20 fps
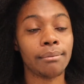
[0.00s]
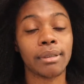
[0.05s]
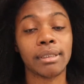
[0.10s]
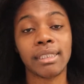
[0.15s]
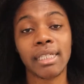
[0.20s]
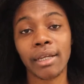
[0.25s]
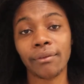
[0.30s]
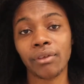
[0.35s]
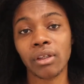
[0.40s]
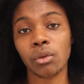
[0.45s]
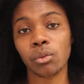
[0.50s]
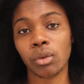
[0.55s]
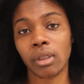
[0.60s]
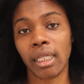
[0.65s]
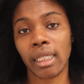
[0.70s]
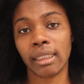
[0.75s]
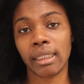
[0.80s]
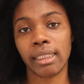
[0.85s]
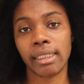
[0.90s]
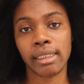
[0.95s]
But definitely will
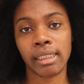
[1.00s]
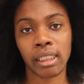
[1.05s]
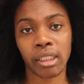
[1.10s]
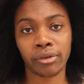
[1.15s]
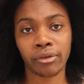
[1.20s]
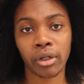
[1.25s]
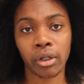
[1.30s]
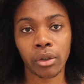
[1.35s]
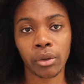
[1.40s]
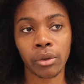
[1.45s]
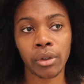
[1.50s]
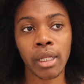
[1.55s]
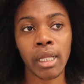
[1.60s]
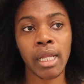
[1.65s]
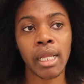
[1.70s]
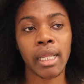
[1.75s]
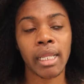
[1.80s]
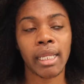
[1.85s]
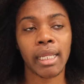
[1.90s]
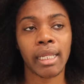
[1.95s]
get the 0
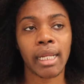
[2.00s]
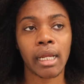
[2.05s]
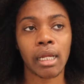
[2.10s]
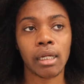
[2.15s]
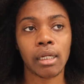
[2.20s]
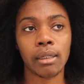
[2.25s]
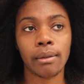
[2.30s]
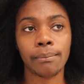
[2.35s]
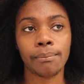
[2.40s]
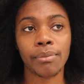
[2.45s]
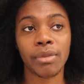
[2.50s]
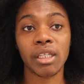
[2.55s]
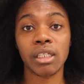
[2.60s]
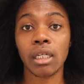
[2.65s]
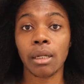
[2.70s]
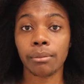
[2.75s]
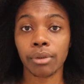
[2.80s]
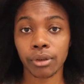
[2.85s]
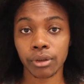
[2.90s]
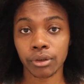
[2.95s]
and the
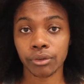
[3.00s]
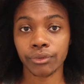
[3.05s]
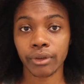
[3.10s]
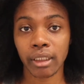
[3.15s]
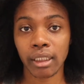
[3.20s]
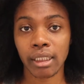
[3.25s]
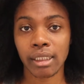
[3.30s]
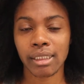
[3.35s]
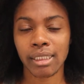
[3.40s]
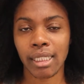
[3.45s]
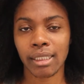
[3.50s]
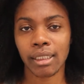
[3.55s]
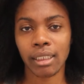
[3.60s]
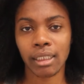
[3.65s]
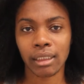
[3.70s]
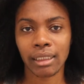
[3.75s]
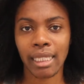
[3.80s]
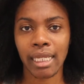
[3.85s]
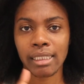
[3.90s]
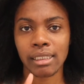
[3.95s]
number 3, because I
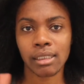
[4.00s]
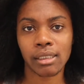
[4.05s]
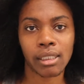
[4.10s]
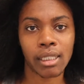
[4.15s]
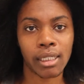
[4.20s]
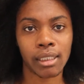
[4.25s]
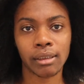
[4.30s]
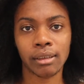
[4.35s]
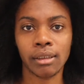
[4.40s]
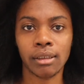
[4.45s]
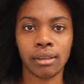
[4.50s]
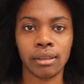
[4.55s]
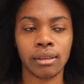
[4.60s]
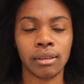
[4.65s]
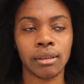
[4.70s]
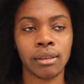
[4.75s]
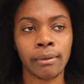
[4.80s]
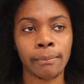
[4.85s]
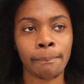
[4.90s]
think that's like the